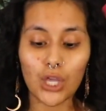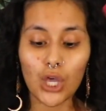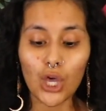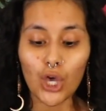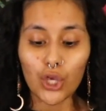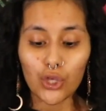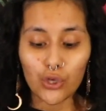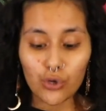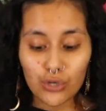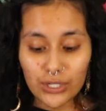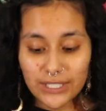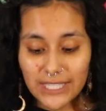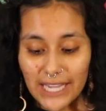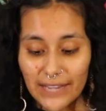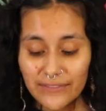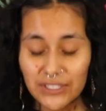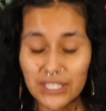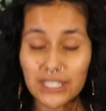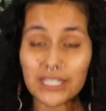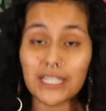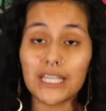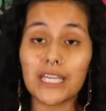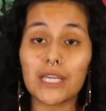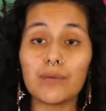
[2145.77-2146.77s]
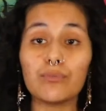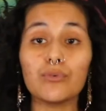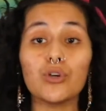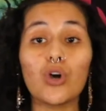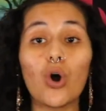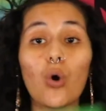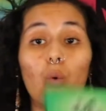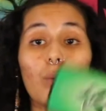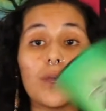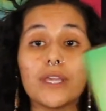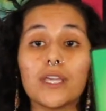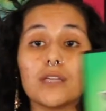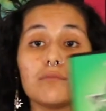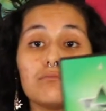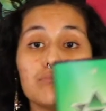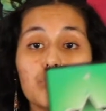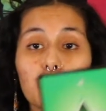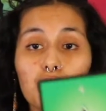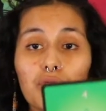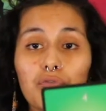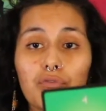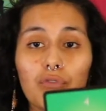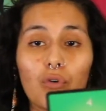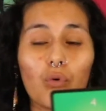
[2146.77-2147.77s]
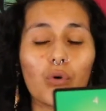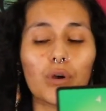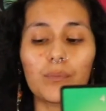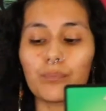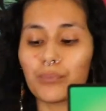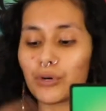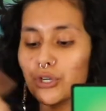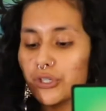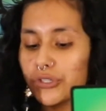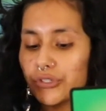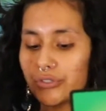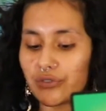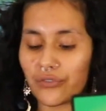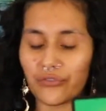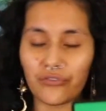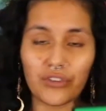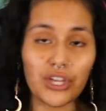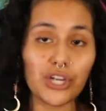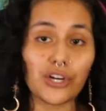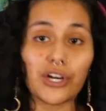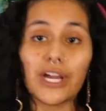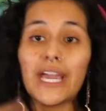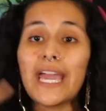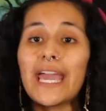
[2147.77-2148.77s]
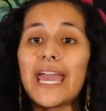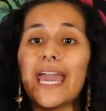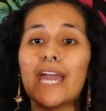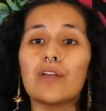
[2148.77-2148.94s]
You just have to keep going and move forward, persevere,